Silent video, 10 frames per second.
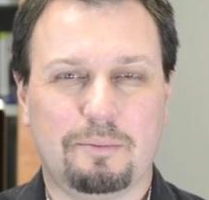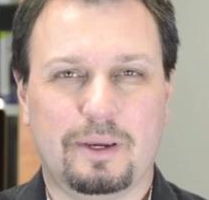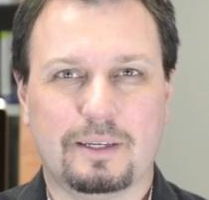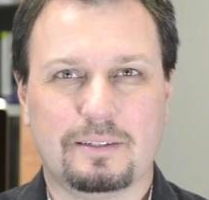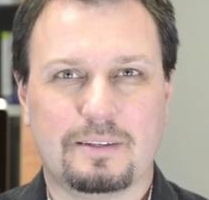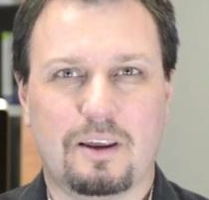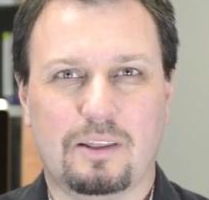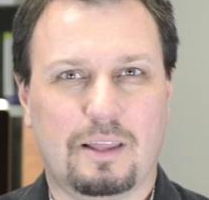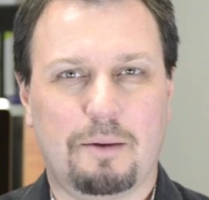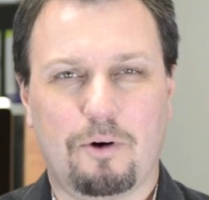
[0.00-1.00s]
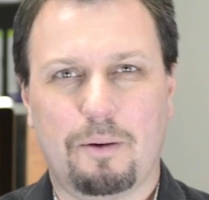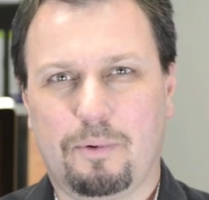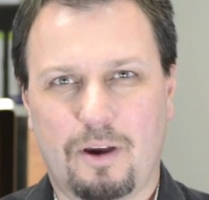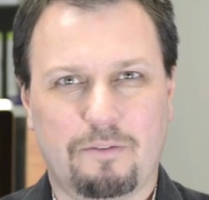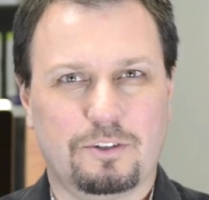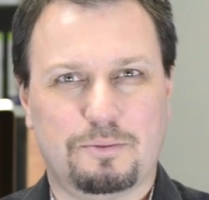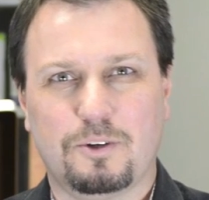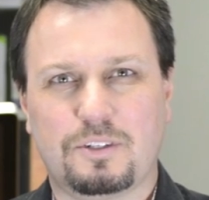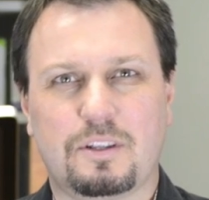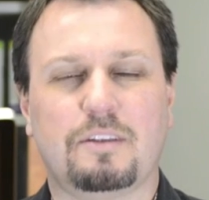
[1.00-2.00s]
because an onlay prep covers
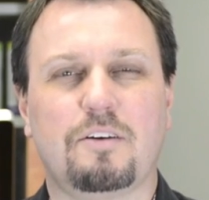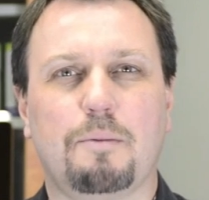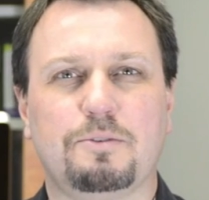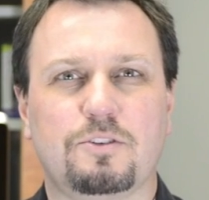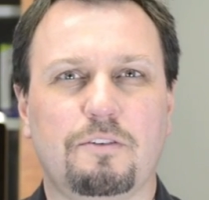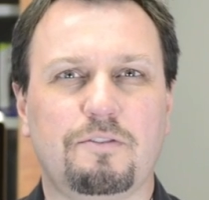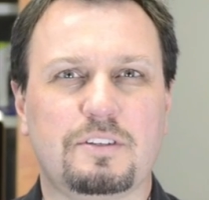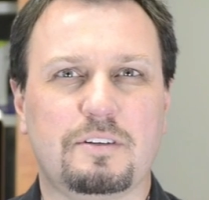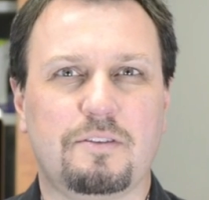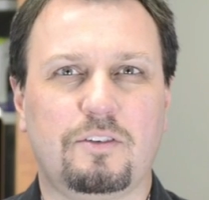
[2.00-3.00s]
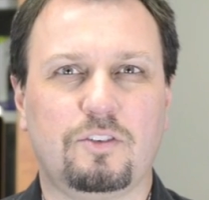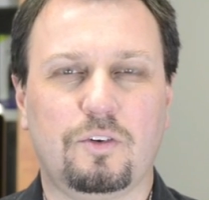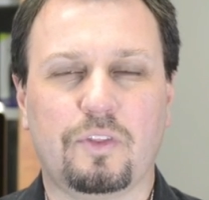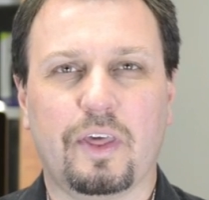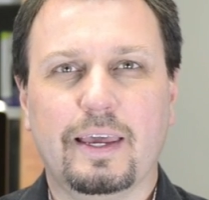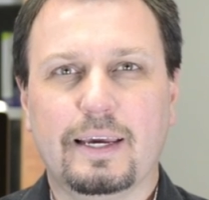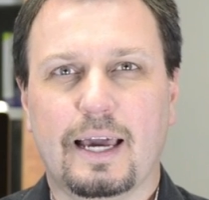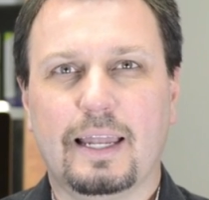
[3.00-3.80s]
most of the top surface of the tooth,